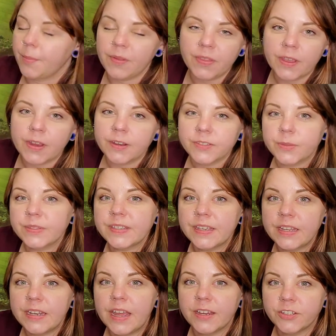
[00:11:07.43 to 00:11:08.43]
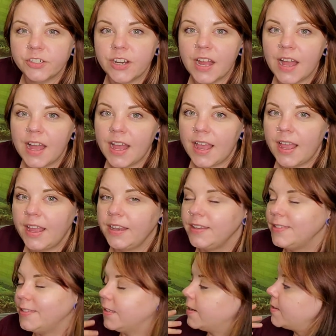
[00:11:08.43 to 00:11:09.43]
of there, so it's like an extra hide. He
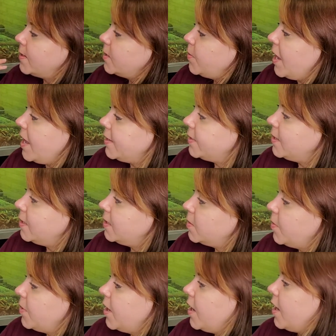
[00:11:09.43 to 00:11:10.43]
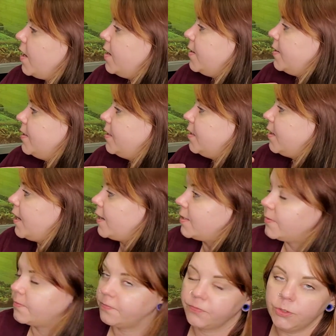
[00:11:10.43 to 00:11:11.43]
still has his basking spot. He still
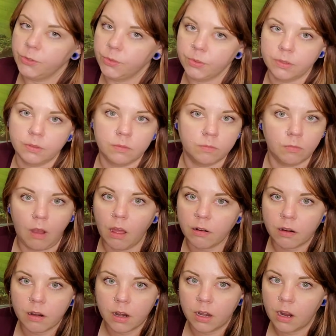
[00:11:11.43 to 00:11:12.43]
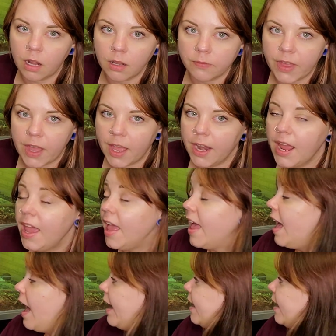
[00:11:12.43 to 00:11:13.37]
has food and water and all of that. I